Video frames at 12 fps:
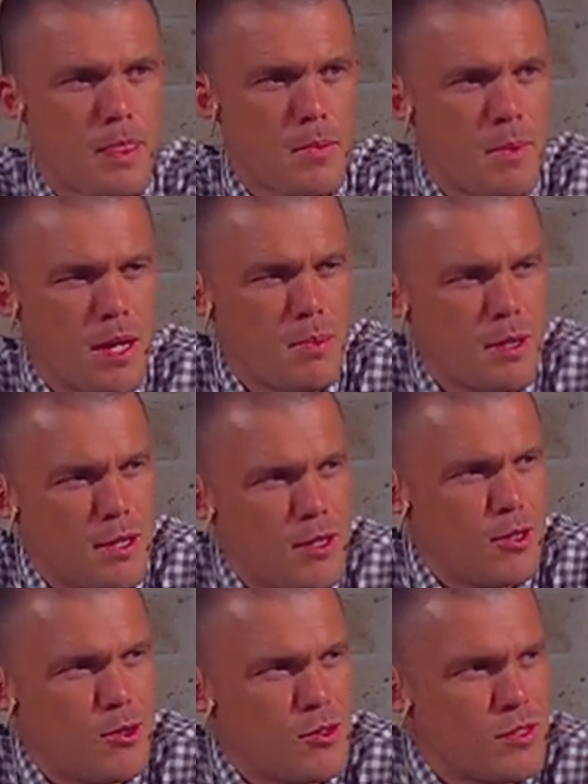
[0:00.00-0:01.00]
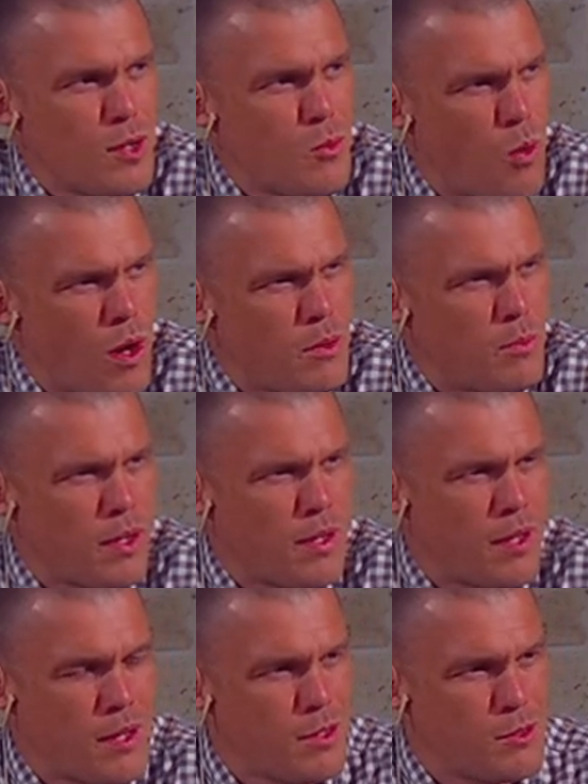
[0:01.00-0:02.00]
Maybe you say, why do my
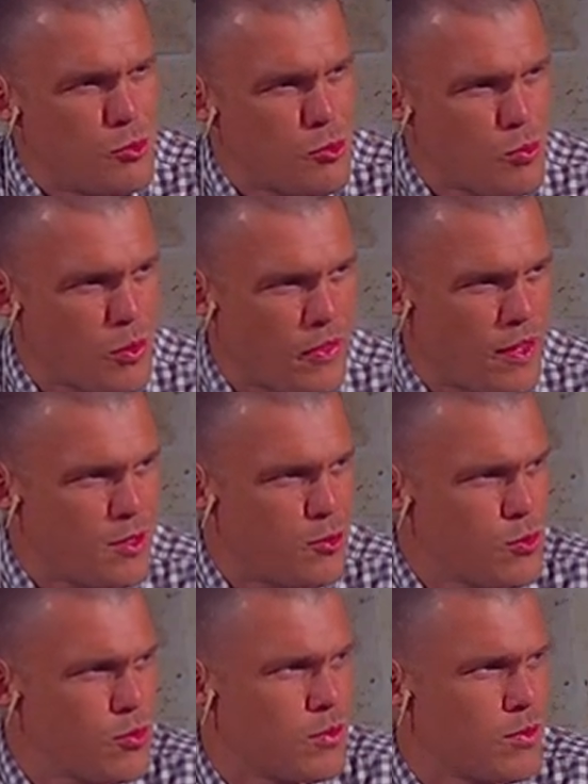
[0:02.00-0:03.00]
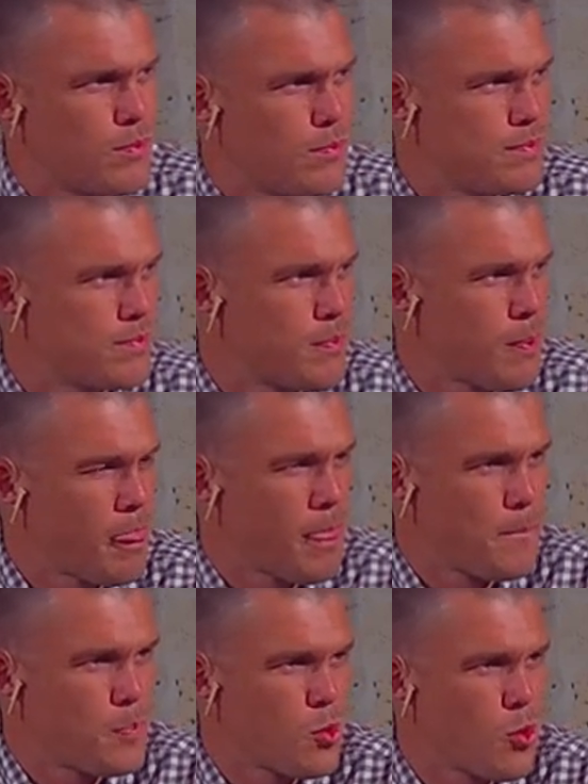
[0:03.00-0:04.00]
kids do what they do?
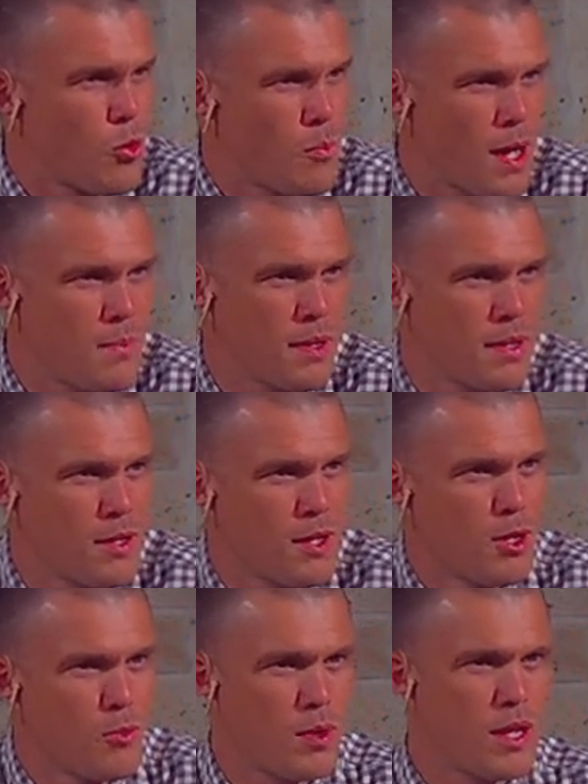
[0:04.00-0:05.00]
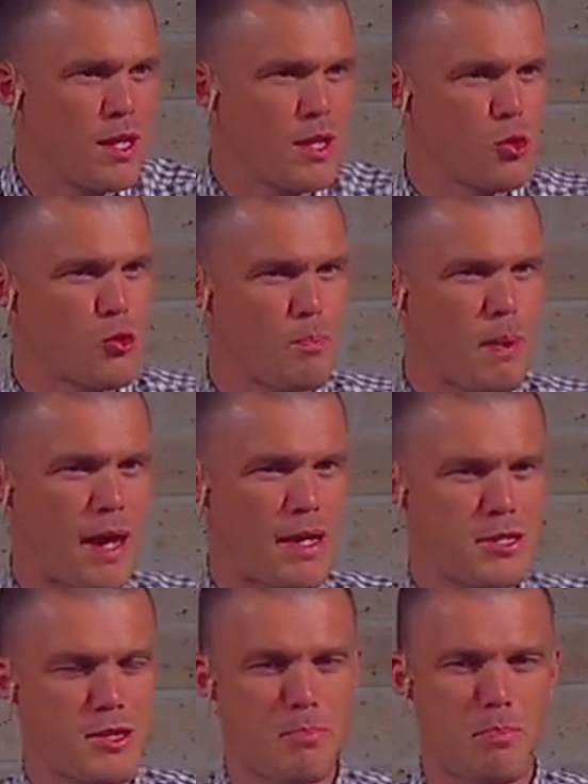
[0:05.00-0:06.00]
Or maybe we look back
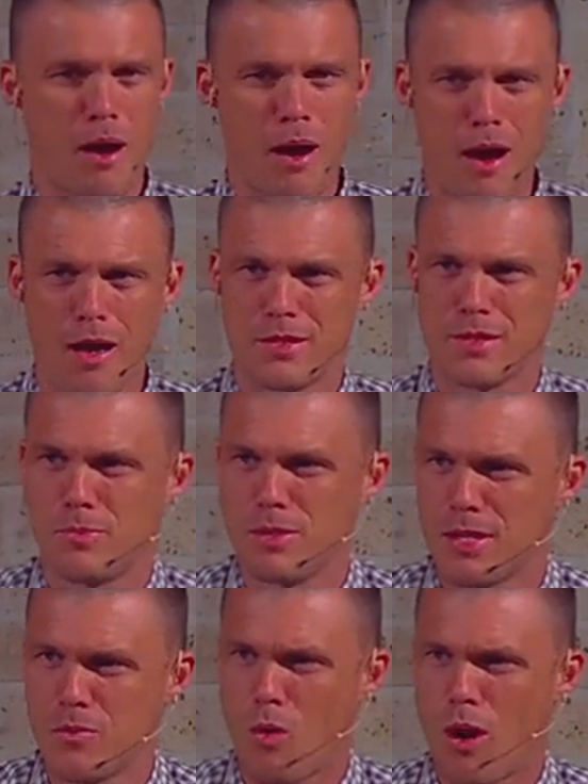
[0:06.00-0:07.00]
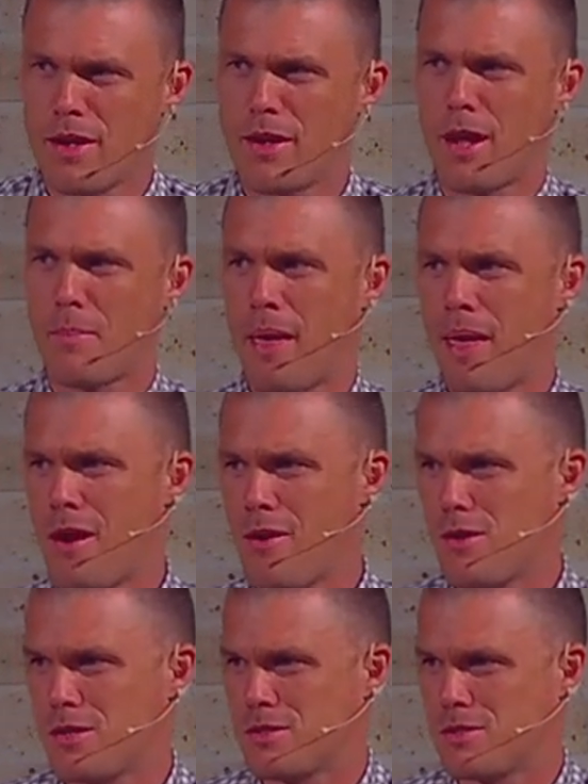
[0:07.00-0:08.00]
into the past and we say, why did our
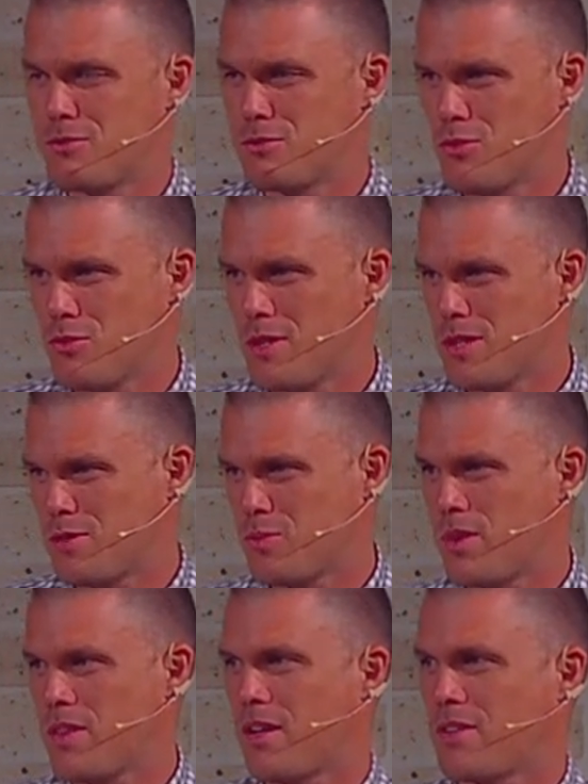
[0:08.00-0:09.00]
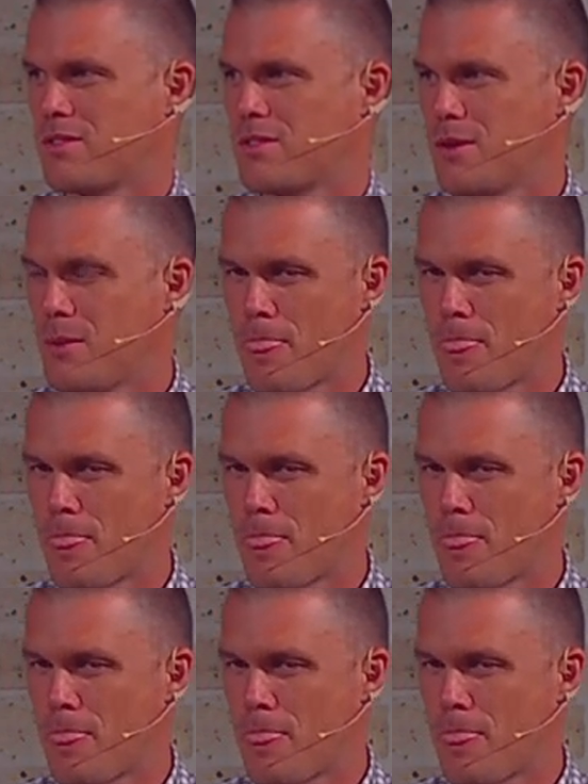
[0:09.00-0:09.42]
parents do this with us?